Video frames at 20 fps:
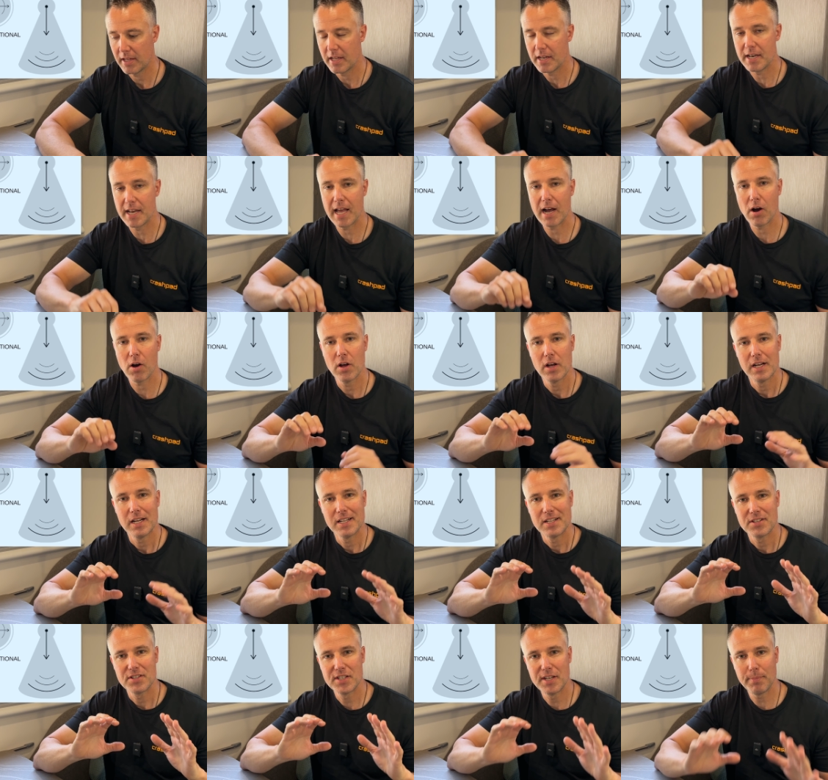Now,
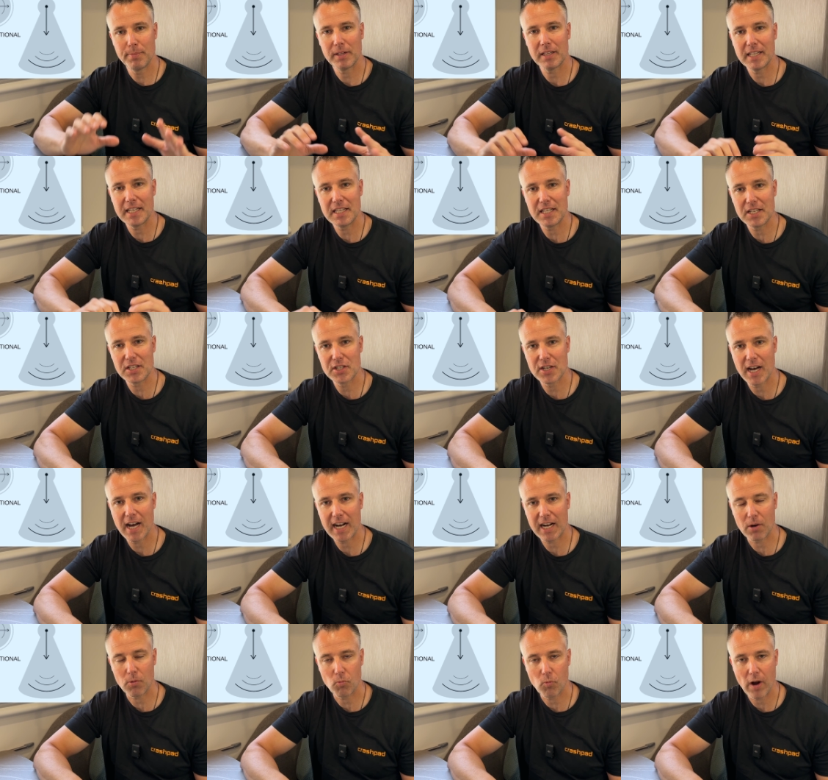typically the
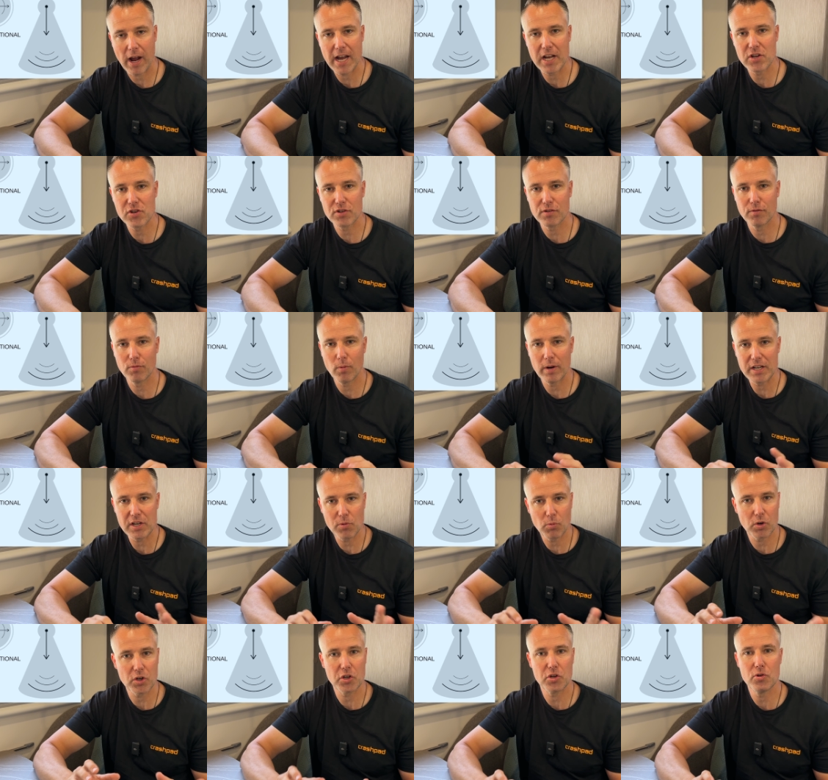target range of when you
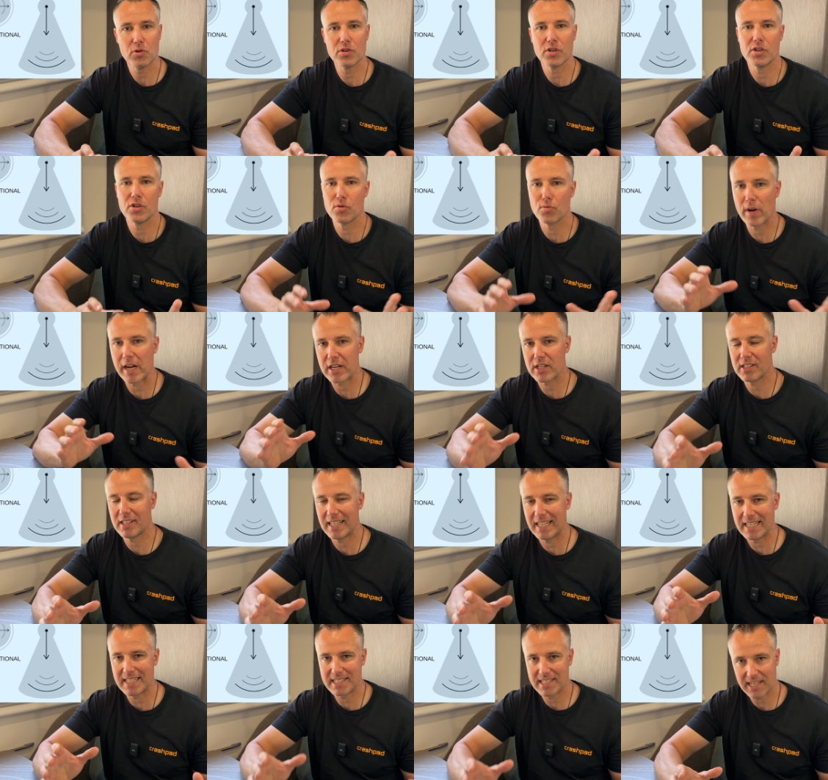want to use a directional
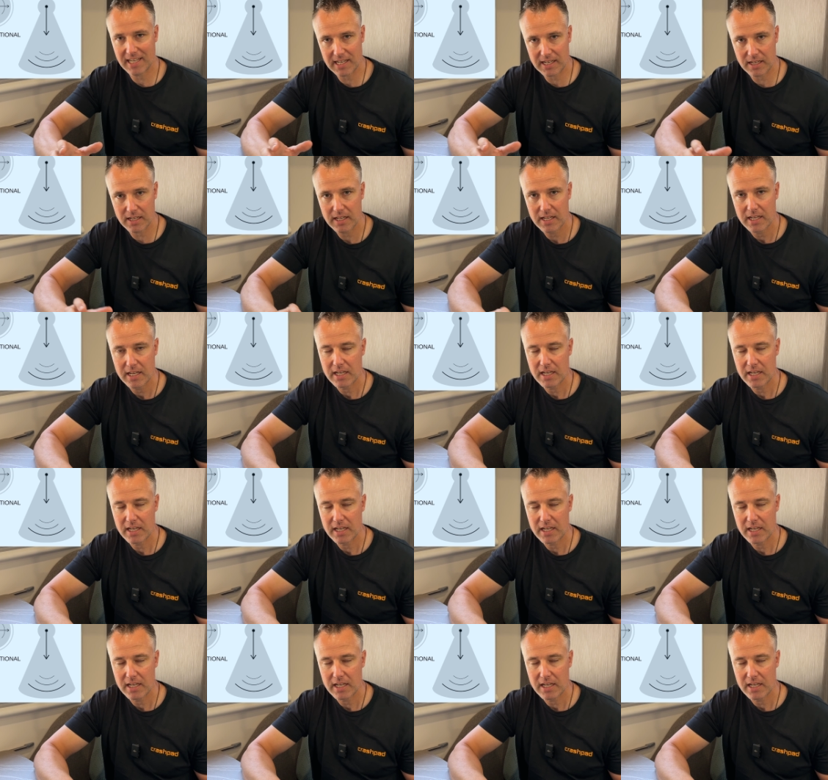antenna